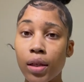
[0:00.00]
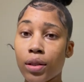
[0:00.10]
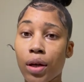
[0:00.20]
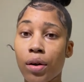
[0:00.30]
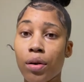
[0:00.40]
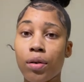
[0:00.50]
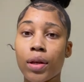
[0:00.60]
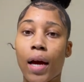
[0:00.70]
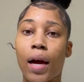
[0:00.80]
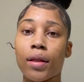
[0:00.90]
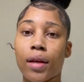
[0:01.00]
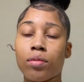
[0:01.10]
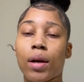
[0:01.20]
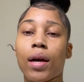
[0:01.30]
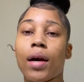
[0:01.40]
So yeah, that's
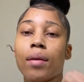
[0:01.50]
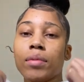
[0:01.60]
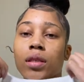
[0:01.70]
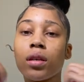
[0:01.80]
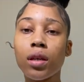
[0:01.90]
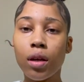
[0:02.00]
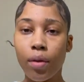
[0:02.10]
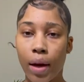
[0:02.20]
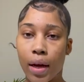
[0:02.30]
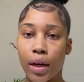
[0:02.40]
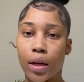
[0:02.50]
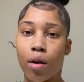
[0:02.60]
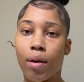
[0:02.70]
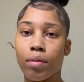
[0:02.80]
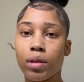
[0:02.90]
why I'm just gonna go ahead and
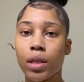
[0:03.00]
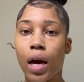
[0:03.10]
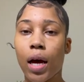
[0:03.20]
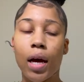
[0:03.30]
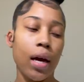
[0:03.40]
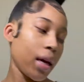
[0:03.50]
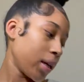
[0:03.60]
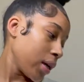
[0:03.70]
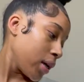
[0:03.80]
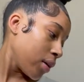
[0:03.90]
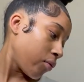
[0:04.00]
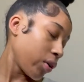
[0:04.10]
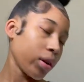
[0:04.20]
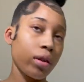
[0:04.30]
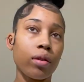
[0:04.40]
go outside for a
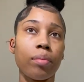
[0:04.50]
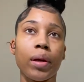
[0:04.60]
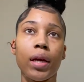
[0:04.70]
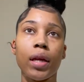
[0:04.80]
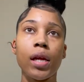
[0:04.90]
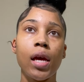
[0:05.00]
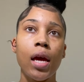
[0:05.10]
little bit.